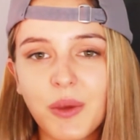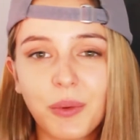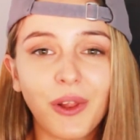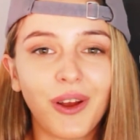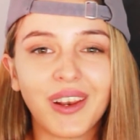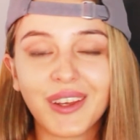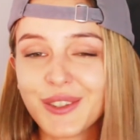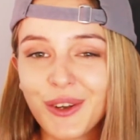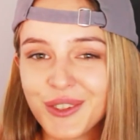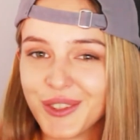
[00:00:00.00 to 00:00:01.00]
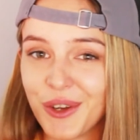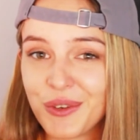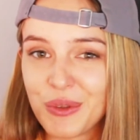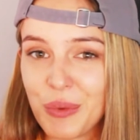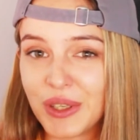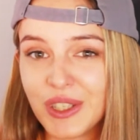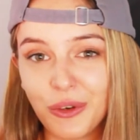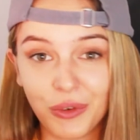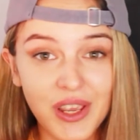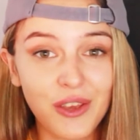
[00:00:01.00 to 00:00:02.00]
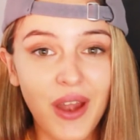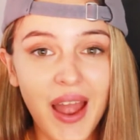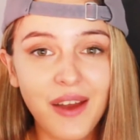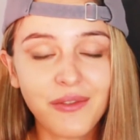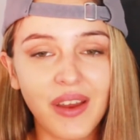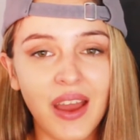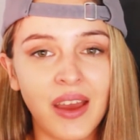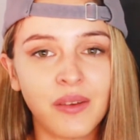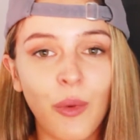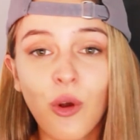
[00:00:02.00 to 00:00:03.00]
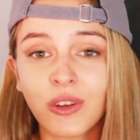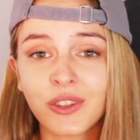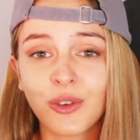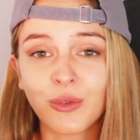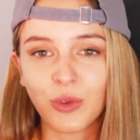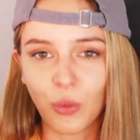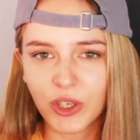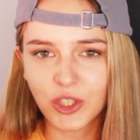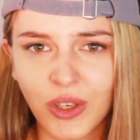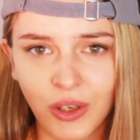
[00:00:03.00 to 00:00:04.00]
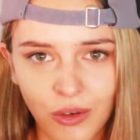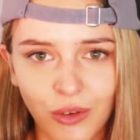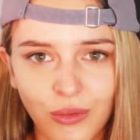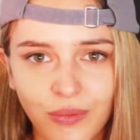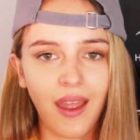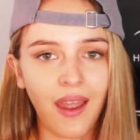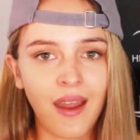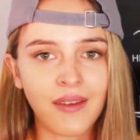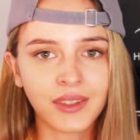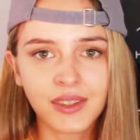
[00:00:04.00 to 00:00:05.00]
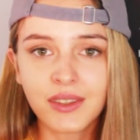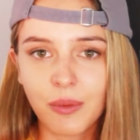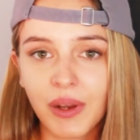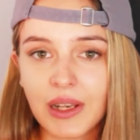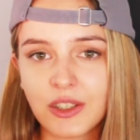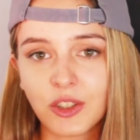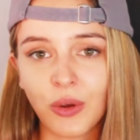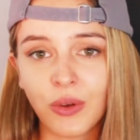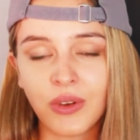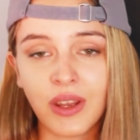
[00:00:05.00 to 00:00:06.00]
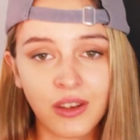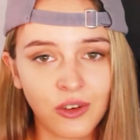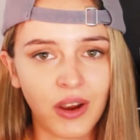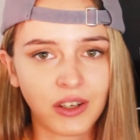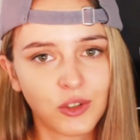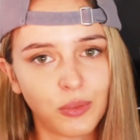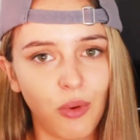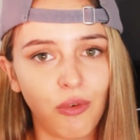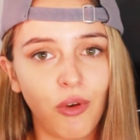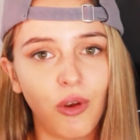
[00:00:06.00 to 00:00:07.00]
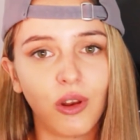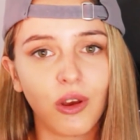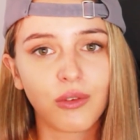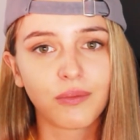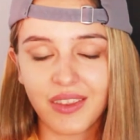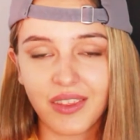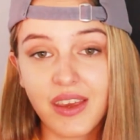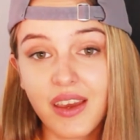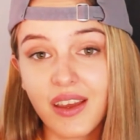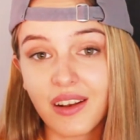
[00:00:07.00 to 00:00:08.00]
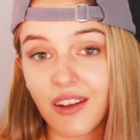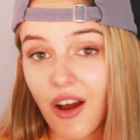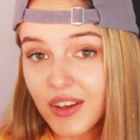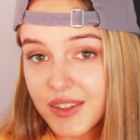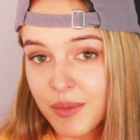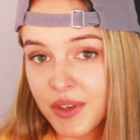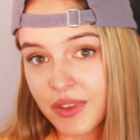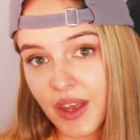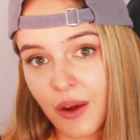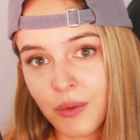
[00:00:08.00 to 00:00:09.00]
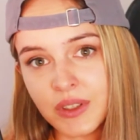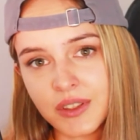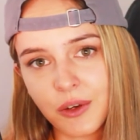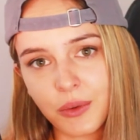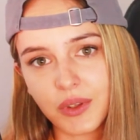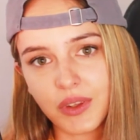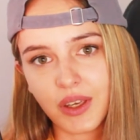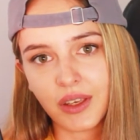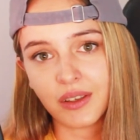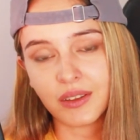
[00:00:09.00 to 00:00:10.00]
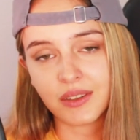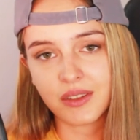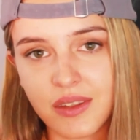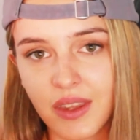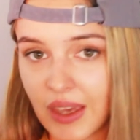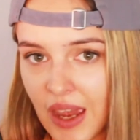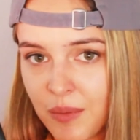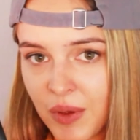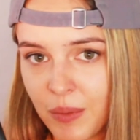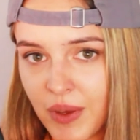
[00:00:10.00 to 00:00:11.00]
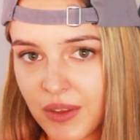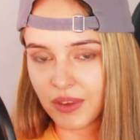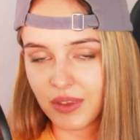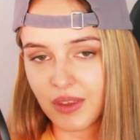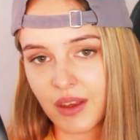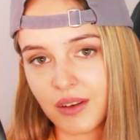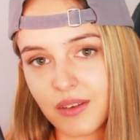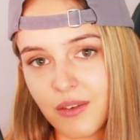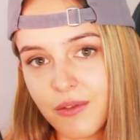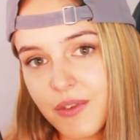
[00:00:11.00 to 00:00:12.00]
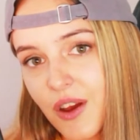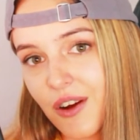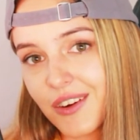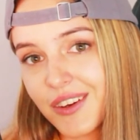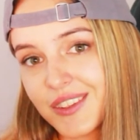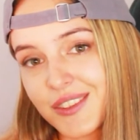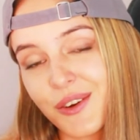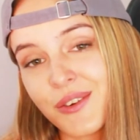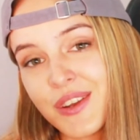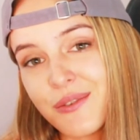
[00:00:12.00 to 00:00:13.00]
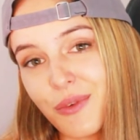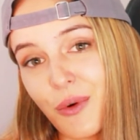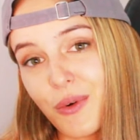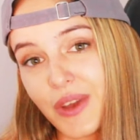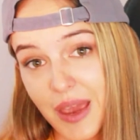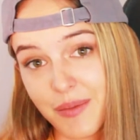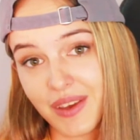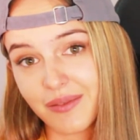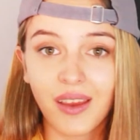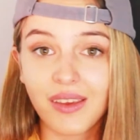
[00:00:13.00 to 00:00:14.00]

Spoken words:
people are less concerned with what degree you have and more concerned with what you can do. And this is typically shown in your actual portfolio. The last myth that I want to deal with is the gaming myth, that VR is only for gaming.